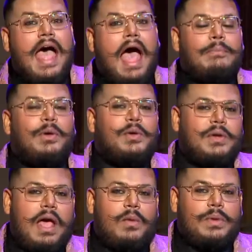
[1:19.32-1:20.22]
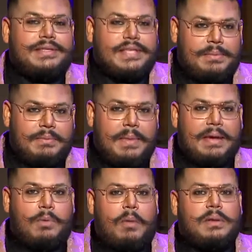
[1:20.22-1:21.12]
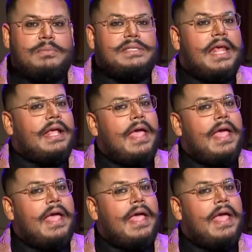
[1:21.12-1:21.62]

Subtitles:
I'm going to come with some of my problems like